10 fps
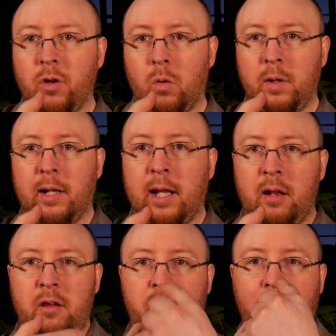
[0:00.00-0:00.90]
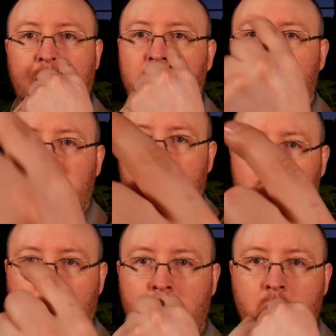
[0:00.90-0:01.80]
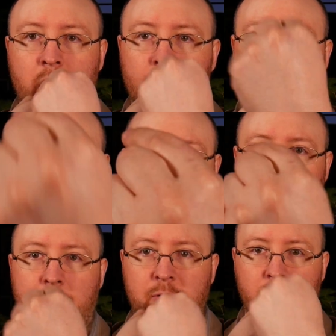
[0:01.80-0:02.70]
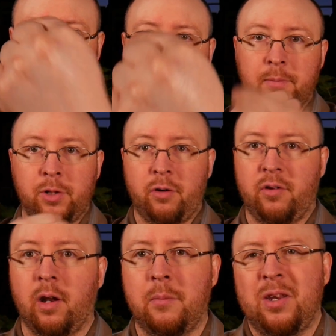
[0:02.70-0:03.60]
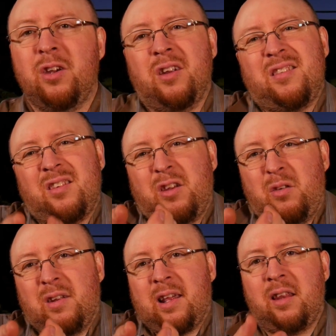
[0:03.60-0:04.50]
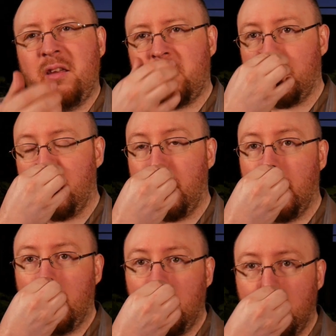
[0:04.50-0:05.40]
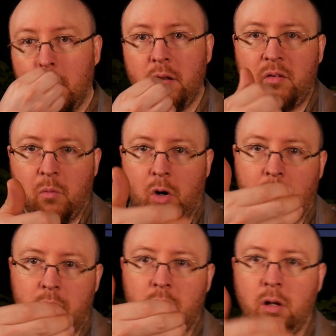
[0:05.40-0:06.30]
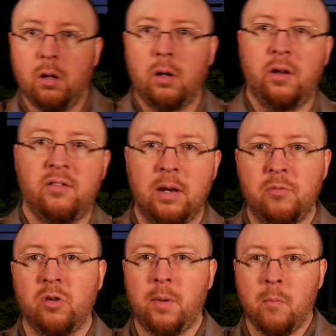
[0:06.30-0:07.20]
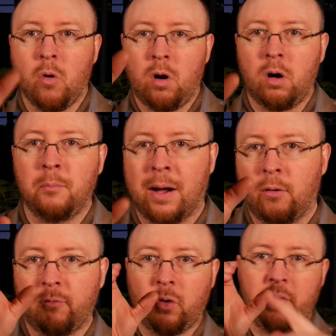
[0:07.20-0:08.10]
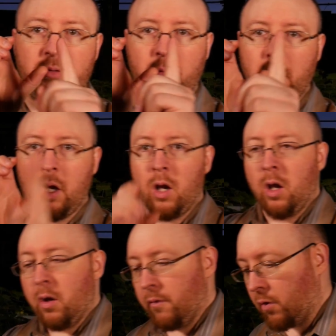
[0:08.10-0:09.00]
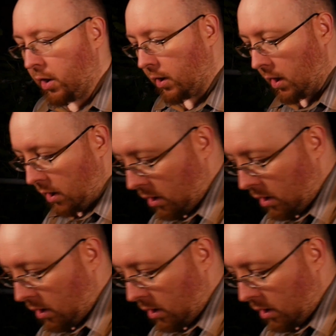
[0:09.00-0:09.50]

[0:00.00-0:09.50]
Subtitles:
hold it like this so that the sound, the front capsules captures it. I mean, you could still use it like this, but it seems to be more powerful this way, vertically.